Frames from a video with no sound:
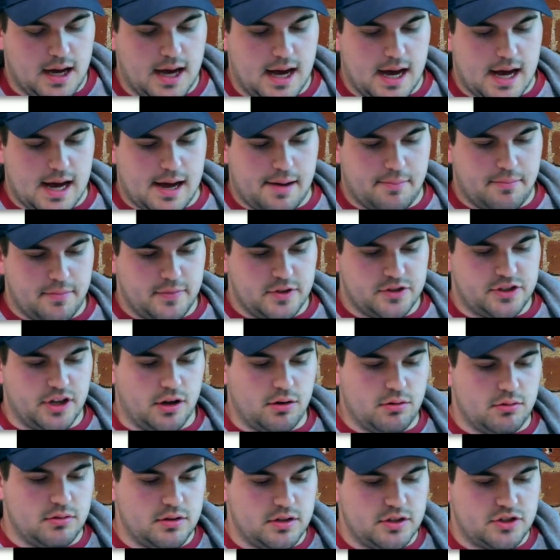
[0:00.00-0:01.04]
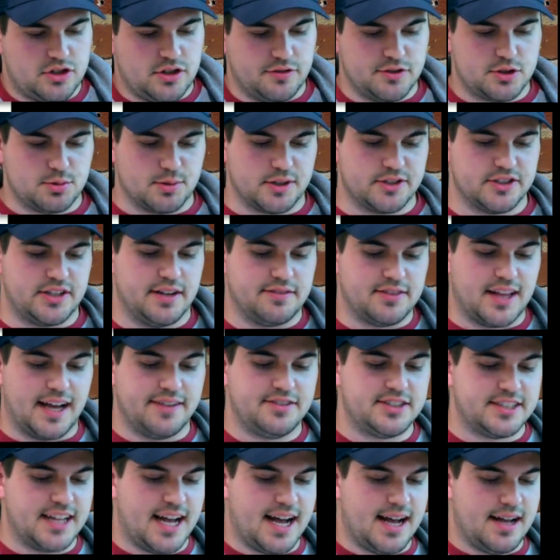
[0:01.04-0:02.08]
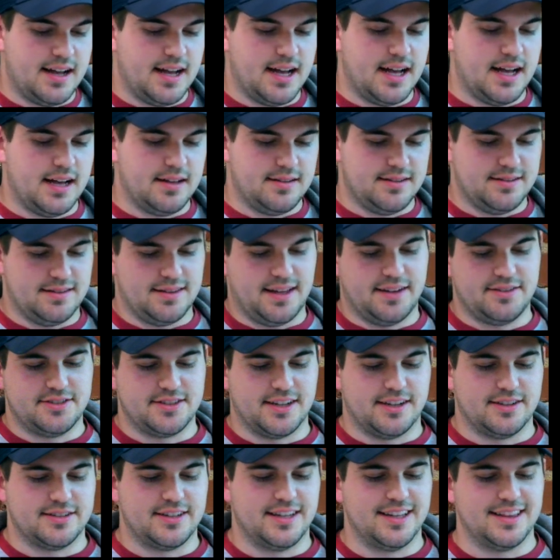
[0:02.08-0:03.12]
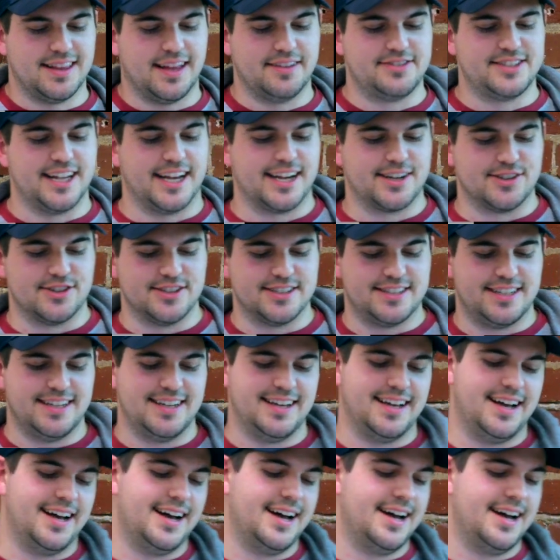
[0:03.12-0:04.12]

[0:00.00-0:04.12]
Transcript: So service workers have life cycles.